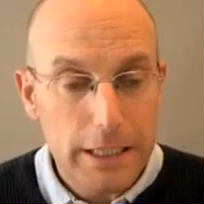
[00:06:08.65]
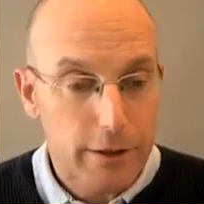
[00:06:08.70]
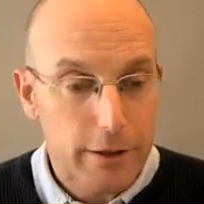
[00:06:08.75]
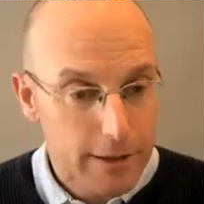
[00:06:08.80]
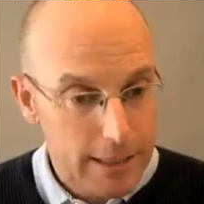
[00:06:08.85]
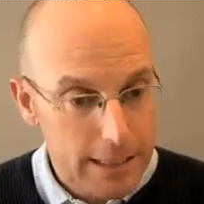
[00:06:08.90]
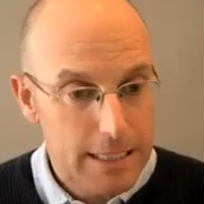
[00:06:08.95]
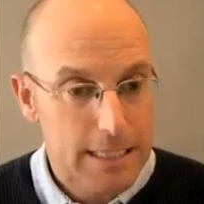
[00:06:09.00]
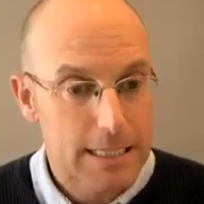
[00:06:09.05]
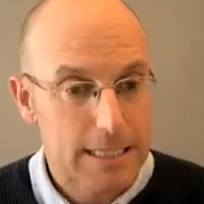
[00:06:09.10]

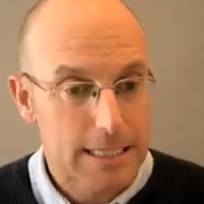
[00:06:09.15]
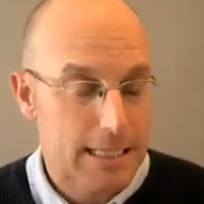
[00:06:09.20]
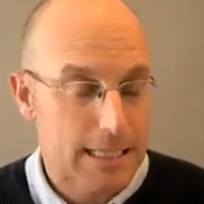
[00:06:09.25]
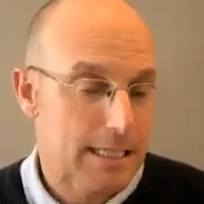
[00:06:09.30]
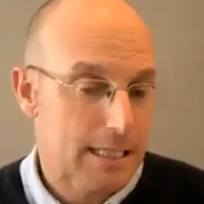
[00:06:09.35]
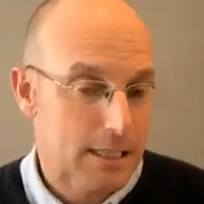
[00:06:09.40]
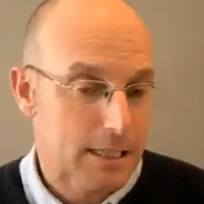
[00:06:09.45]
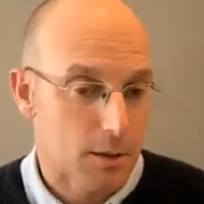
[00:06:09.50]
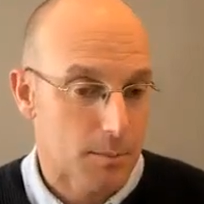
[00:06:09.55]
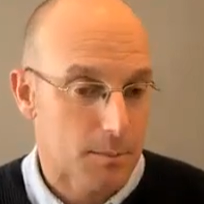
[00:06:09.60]
clearing
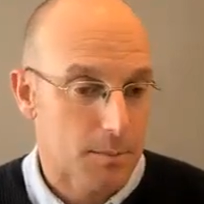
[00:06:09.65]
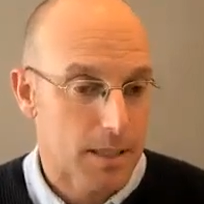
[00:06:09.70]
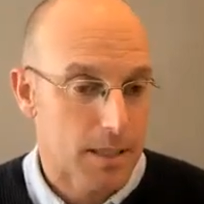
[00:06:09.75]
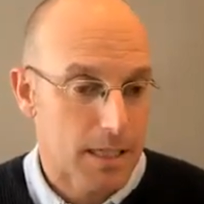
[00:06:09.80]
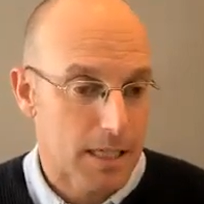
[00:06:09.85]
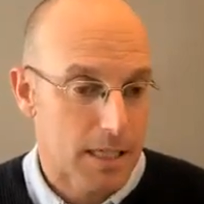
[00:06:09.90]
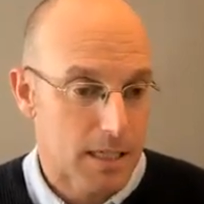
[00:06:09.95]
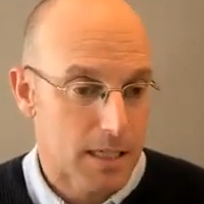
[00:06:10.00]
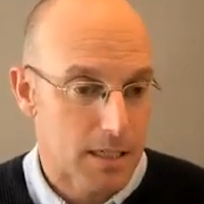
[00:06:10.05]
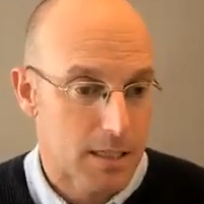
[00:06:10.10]

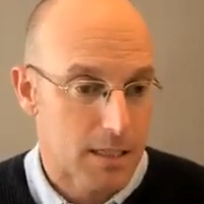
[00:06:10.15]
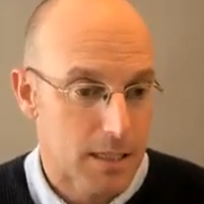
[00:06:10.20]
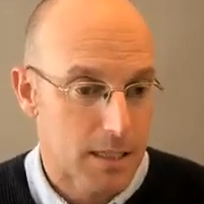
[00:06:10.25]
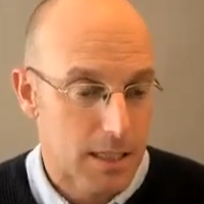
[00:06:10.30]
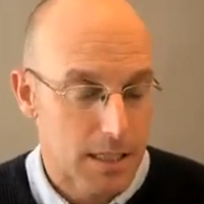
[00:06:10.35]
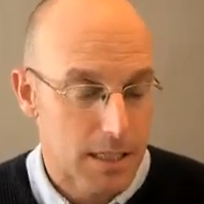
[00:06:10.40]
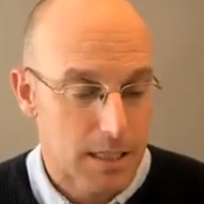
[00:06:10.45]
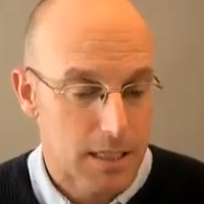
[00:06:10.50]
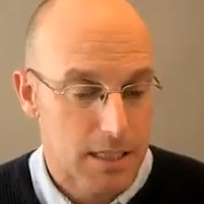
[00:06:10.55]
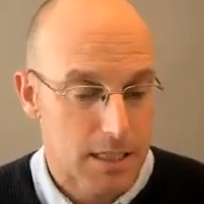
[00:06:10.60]
system
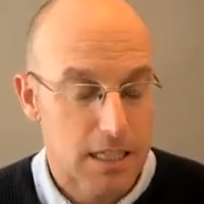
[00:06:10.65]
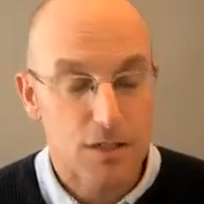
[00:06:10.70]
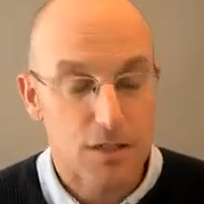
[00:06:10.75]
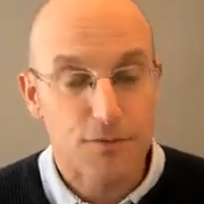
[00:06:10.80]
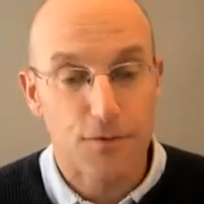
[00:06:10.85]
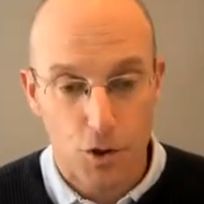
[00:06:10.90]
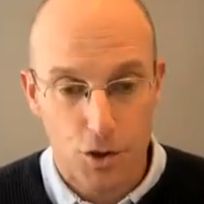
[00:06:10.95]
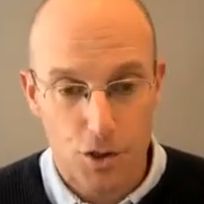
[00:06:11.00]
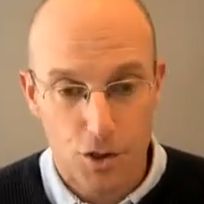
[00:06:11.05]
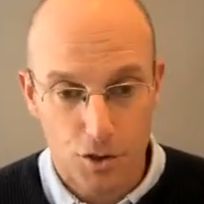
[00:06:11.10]
is is
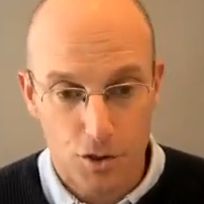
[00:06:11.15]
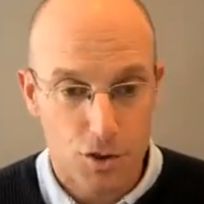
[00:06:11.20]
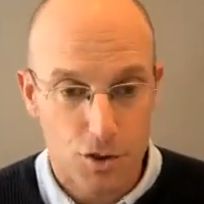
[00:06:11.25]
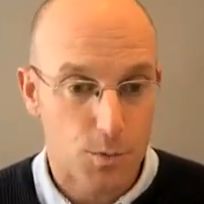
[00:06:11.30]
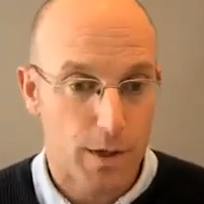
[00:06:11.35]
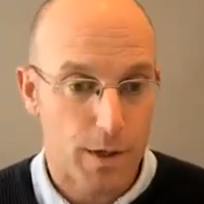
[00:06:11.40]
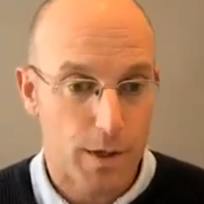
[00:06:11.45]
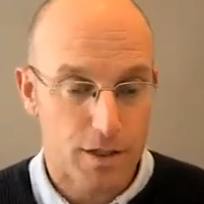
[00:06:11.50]
dysfunctional.